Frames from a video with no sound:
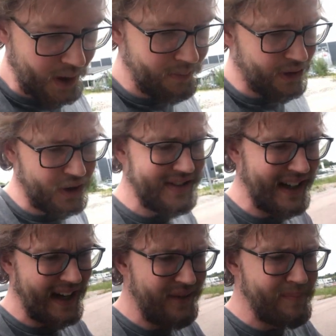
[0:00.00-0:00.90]
because I
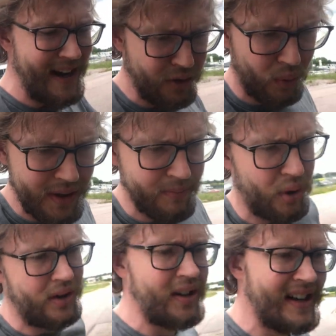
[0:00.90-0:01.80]
can make one
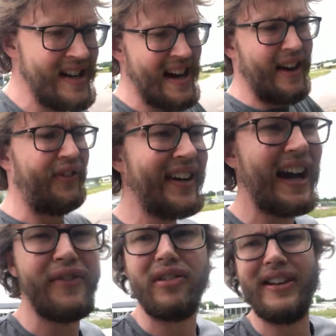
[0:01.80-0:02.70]
more. I think I
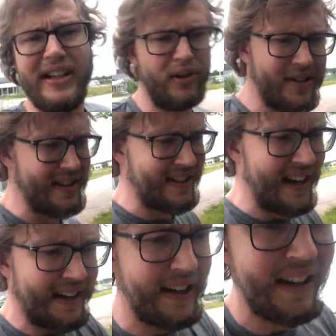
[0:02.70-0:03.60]
have already looked, it's
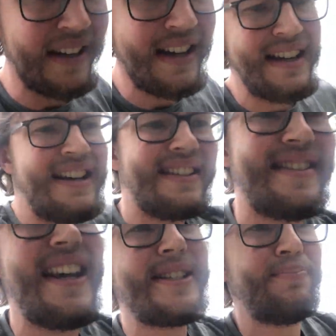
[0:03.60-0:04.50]
like
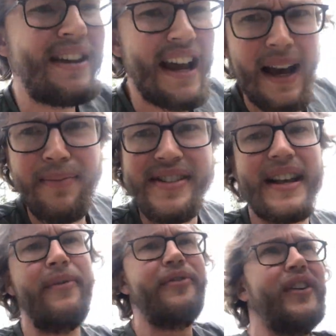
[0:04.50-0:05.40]
6 p.m.
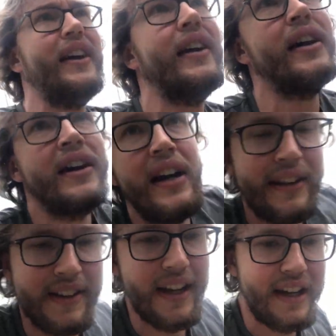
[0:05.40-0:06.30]
something
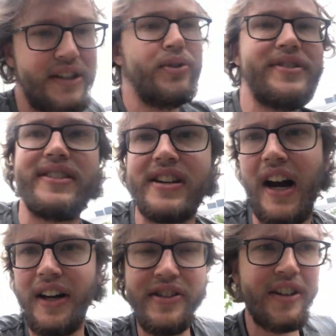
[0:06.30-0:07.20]
that I can use a
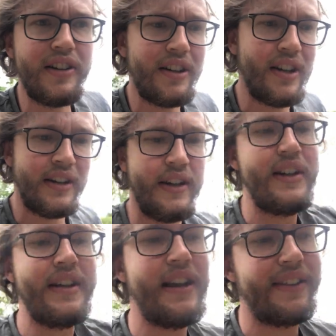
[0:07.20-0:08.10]
charger.
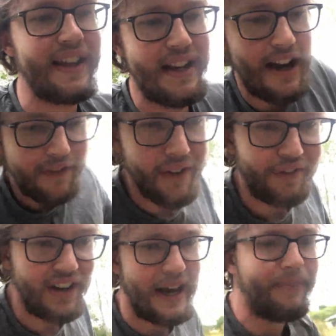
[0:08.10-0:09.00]
Then I will
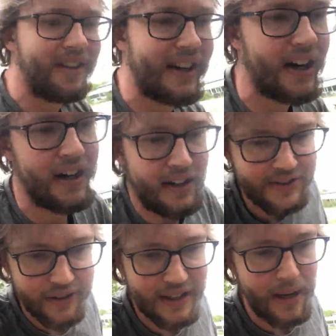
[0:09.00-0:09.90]
fill up the car
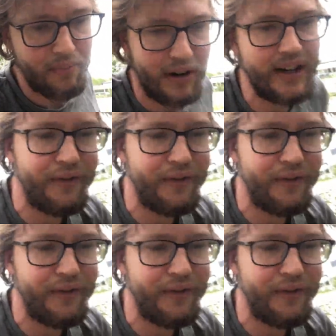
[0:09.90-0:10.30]
so that I'm ready